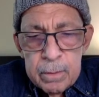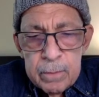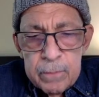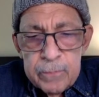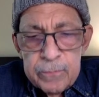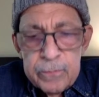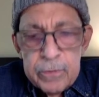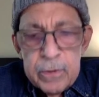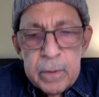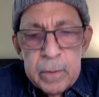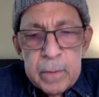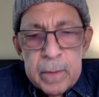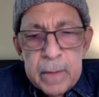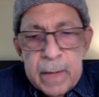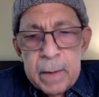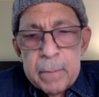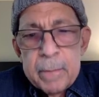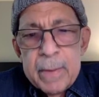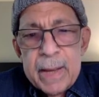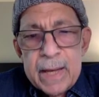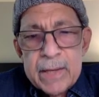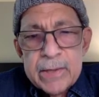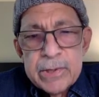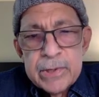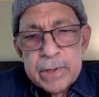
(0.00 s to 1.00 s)
fill my
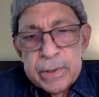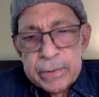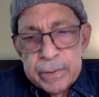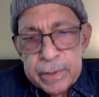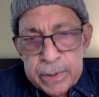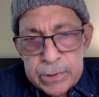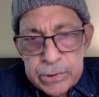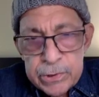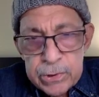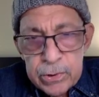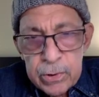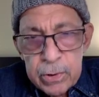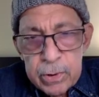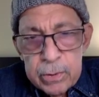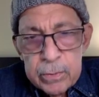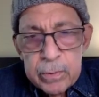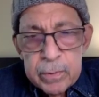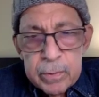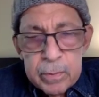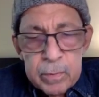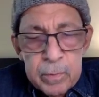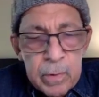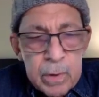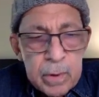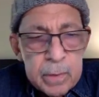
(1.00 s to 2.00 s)
imaginary jar
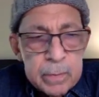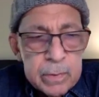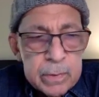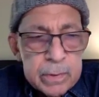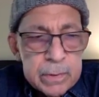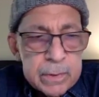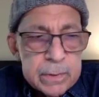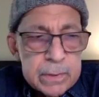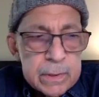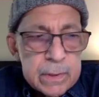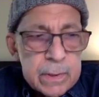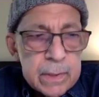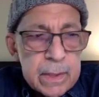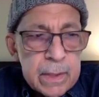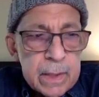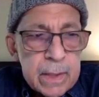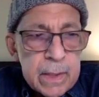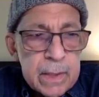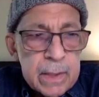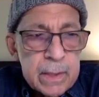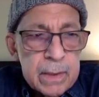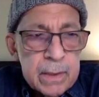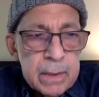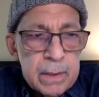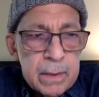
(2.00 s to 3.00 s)
with marbles
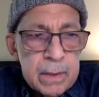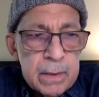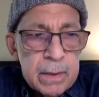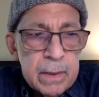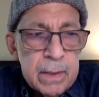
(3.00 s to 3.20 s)
and